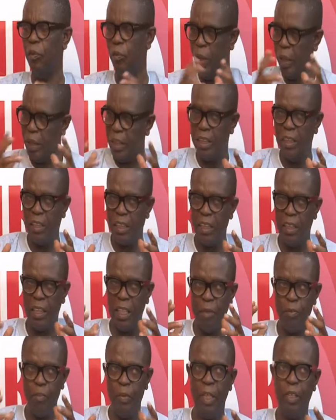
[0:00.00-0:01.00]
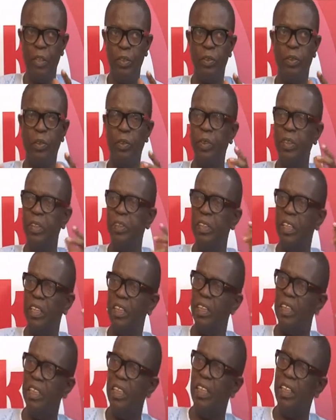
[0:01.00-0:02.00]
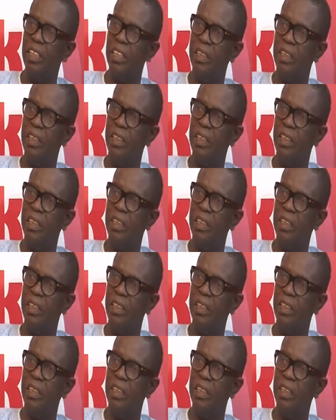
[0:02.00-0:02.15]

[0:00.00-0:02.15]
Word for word: What is it that made you so interested?